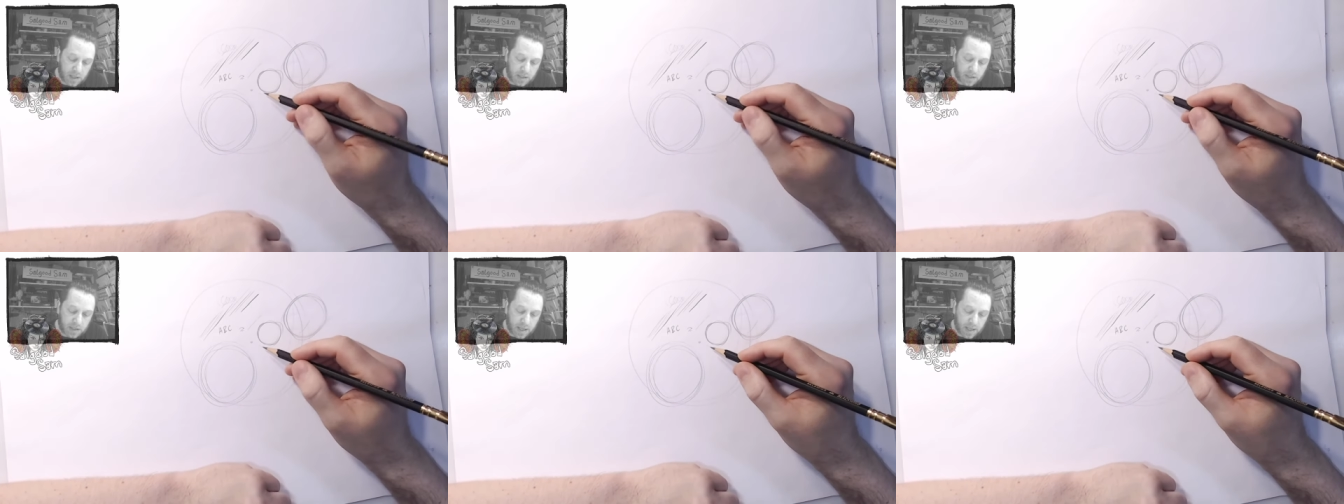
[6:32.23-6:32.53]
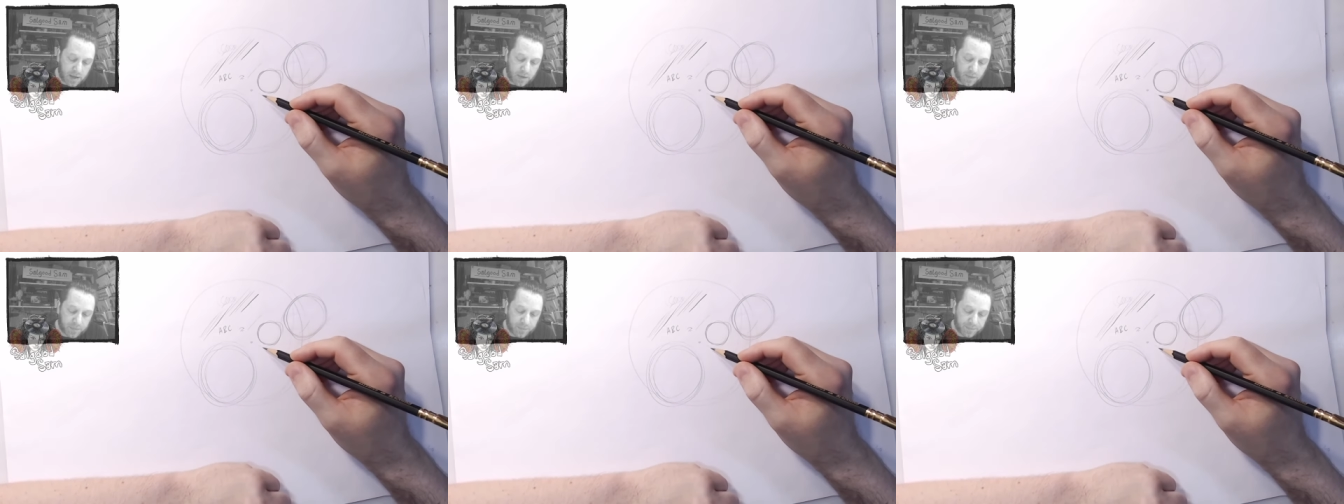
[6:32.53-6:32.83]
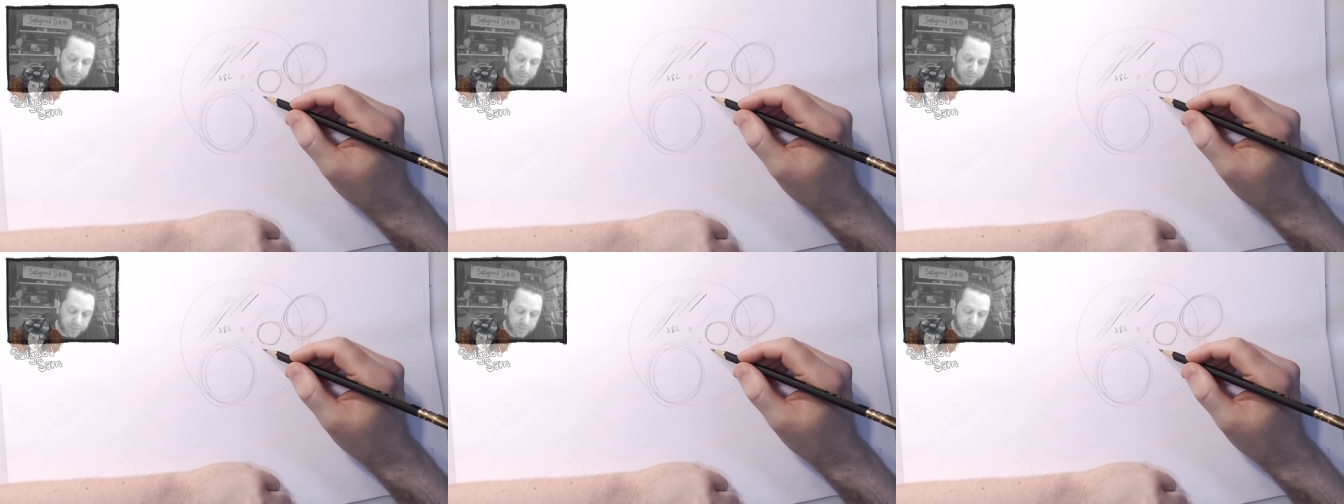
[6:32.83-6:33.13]
Now,
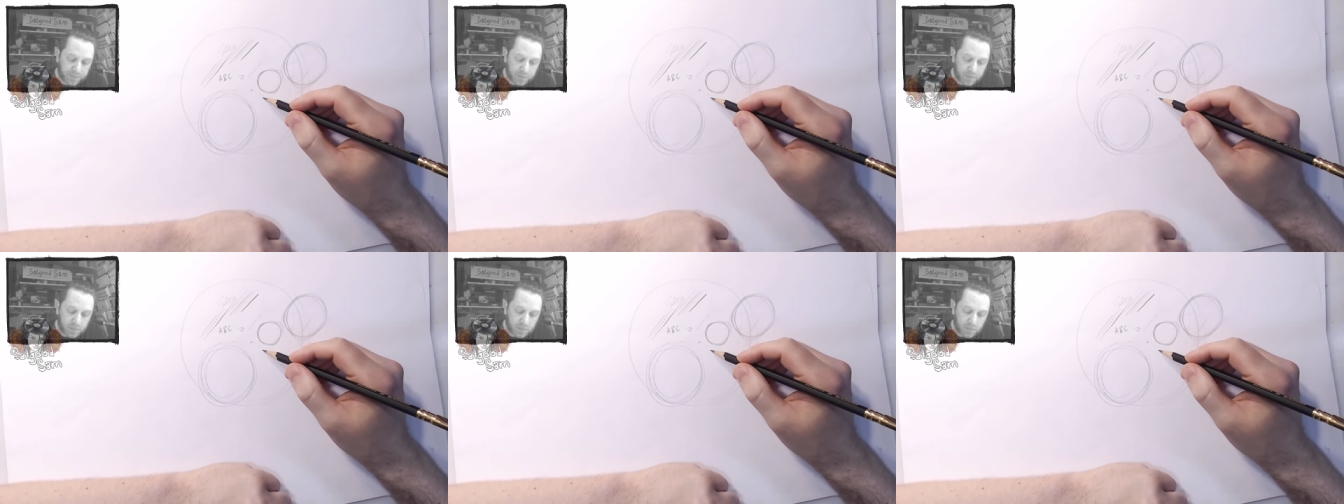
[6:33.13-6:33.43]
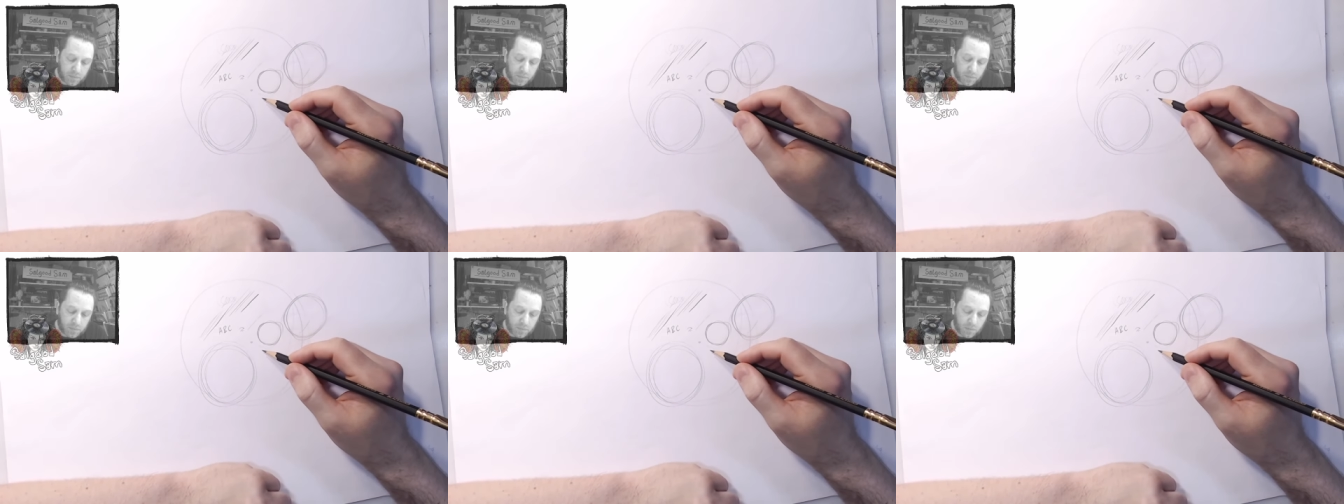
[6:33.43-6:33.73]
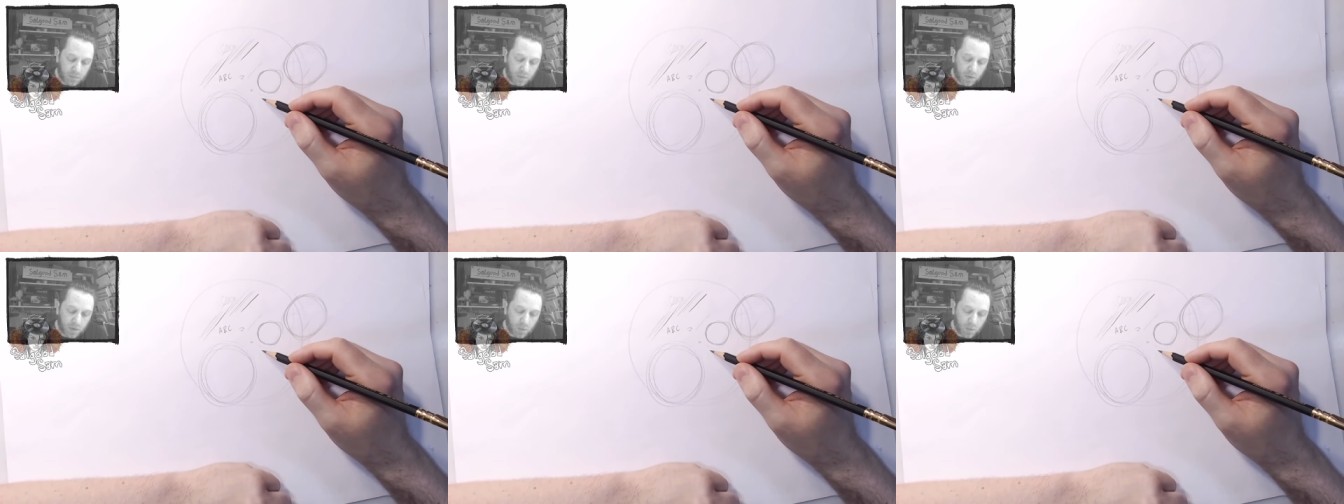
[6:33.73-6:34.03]

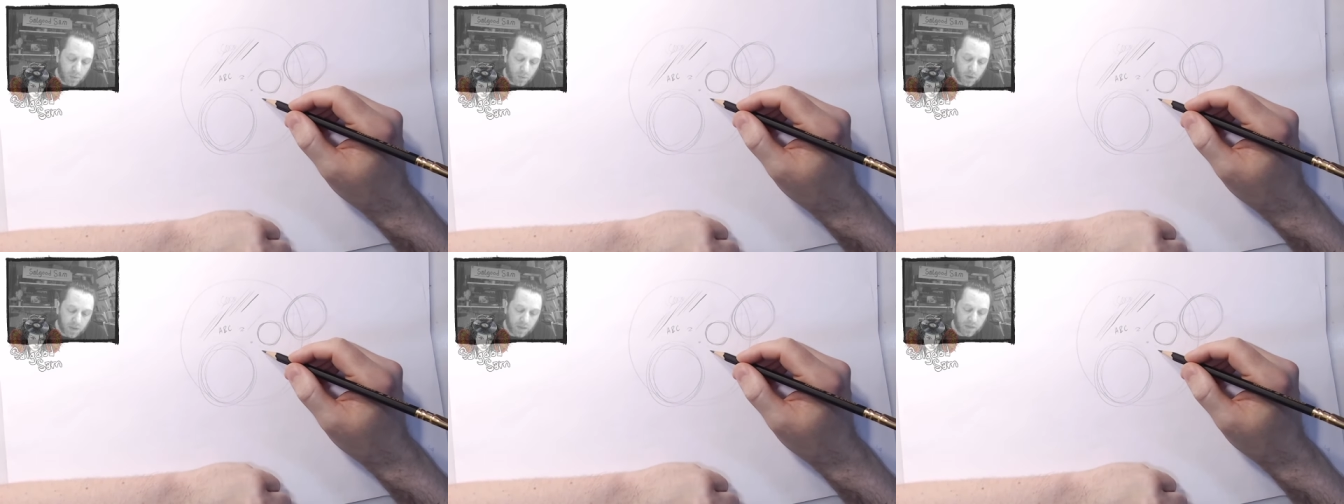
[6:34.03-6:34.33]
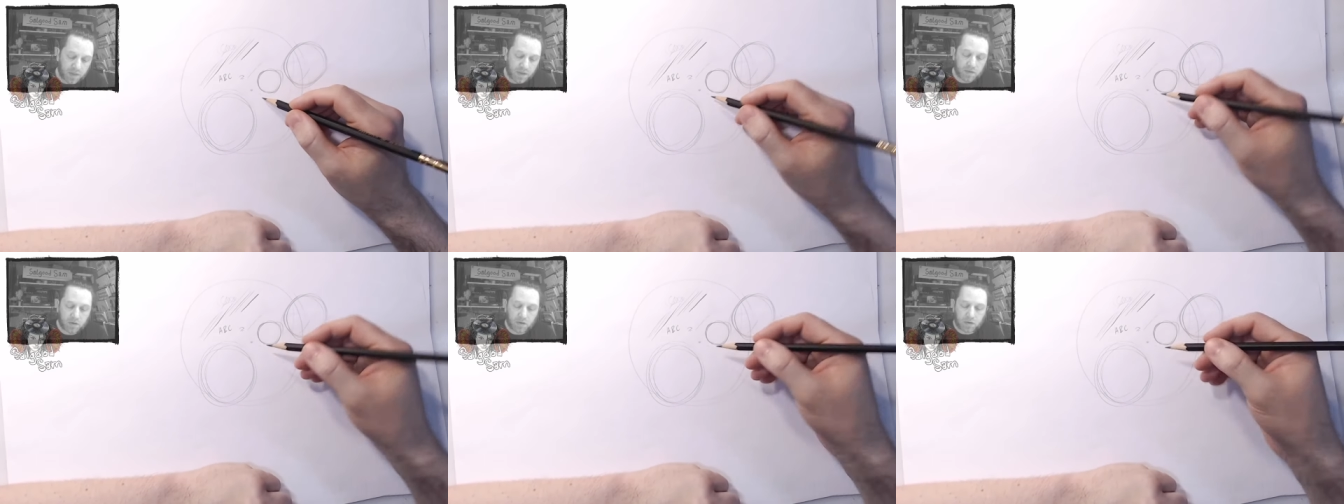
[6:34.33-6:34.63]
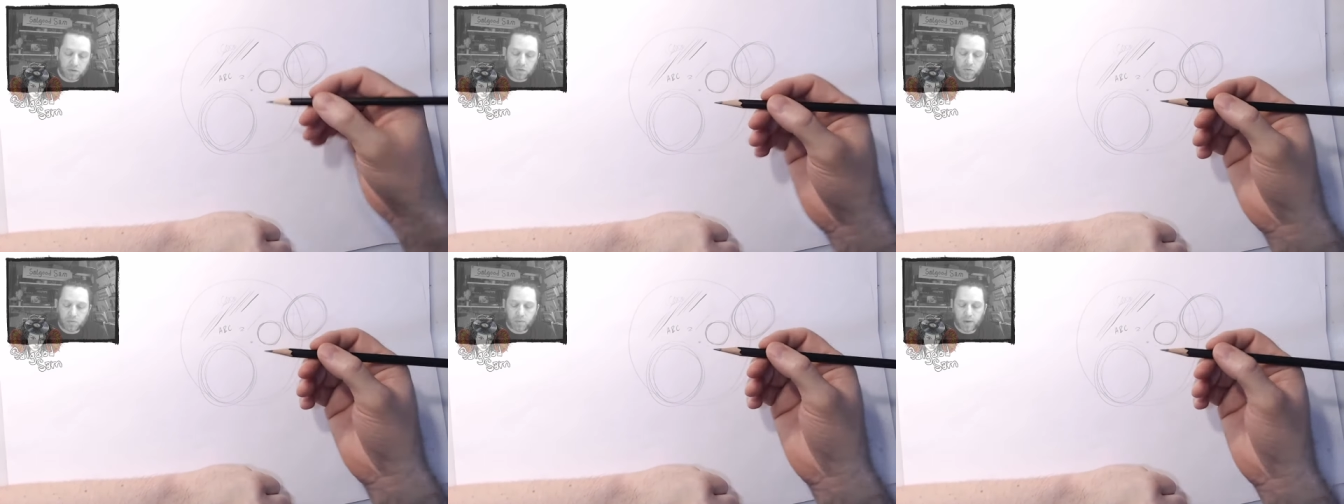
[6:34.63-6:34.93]
one of the things you
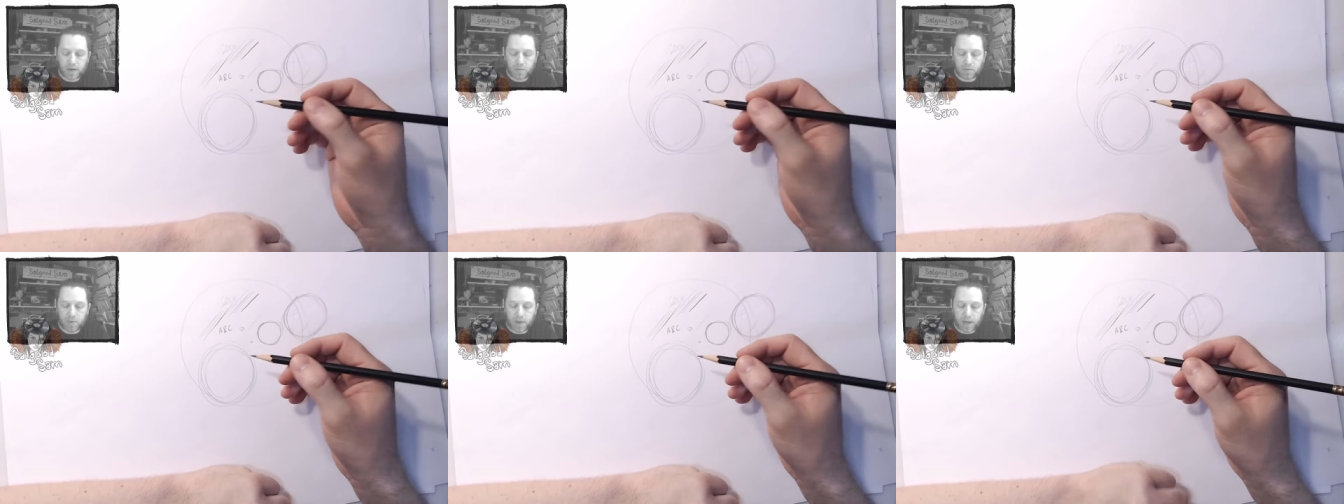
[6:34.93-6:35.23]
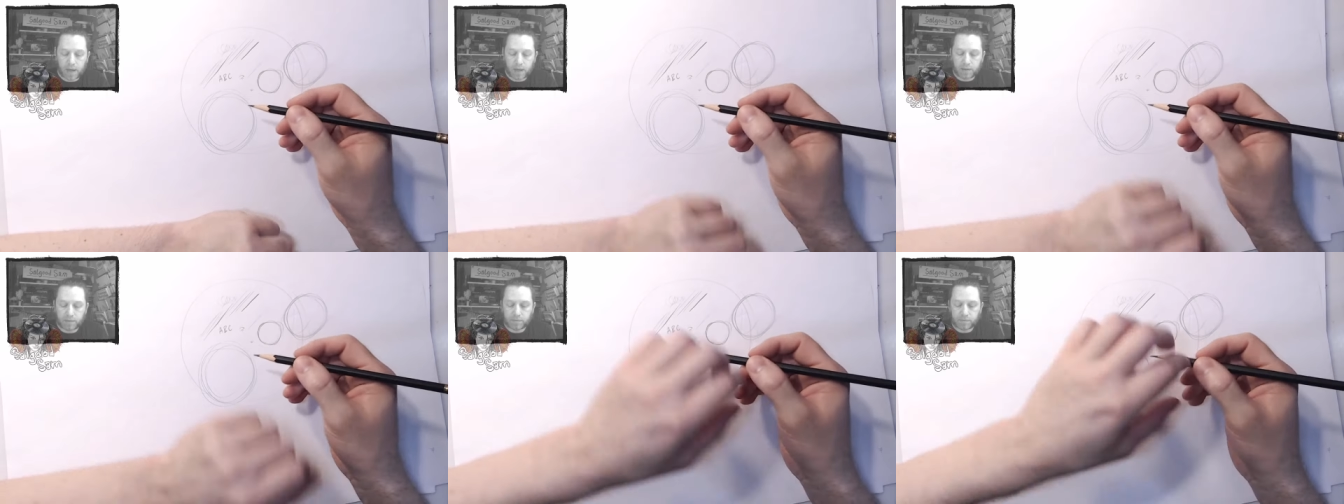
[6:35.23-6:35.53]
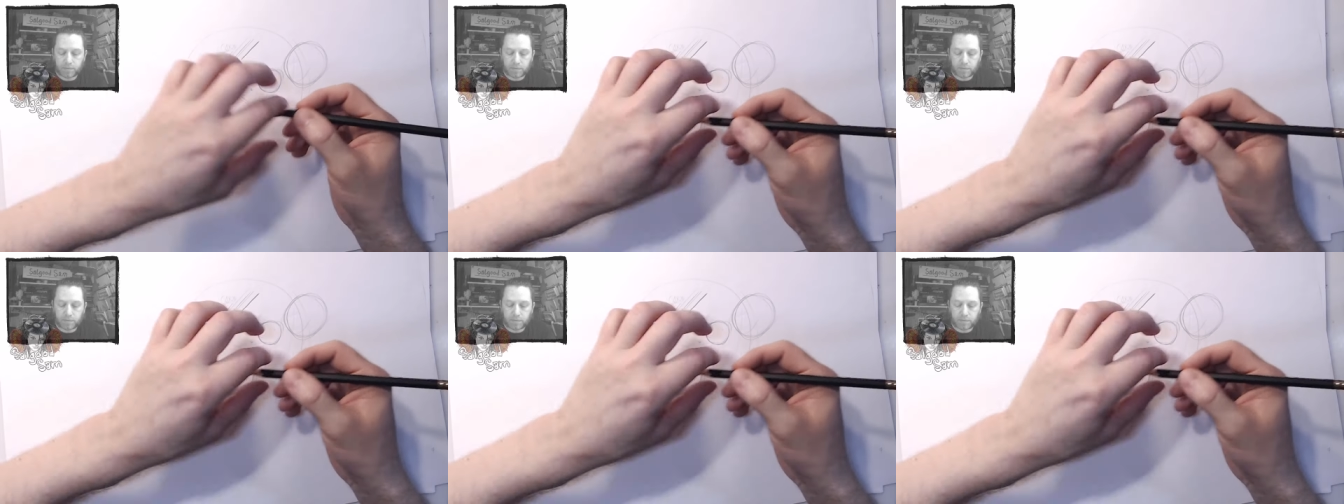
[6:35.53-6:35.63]
can do right away